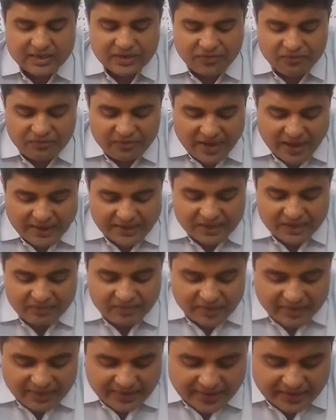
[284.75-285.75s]
refractive
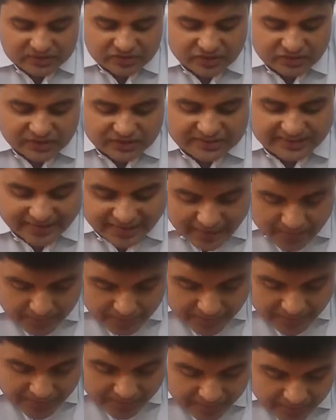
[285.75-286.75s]
index of the
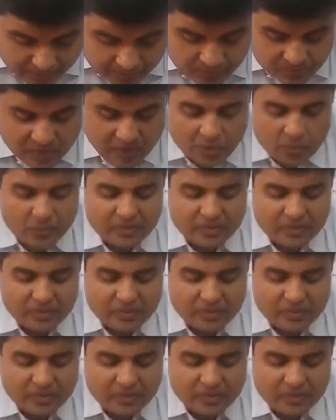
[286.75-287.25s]
second medium